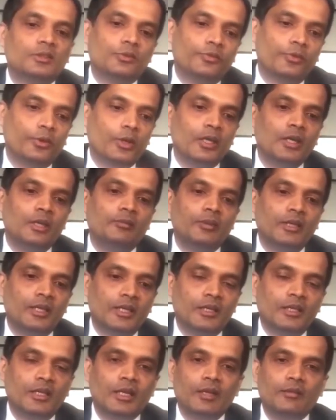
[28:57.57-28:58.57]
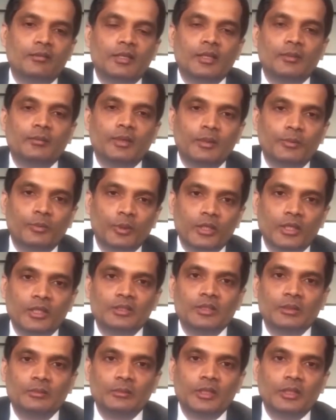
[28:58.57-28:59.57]
wherein you inject the
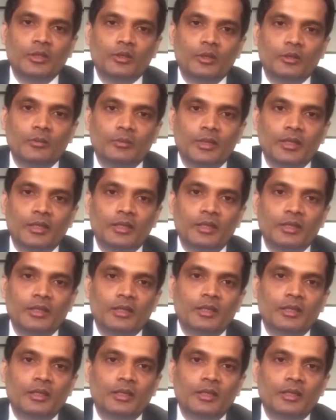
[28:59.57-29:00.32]
bone cement and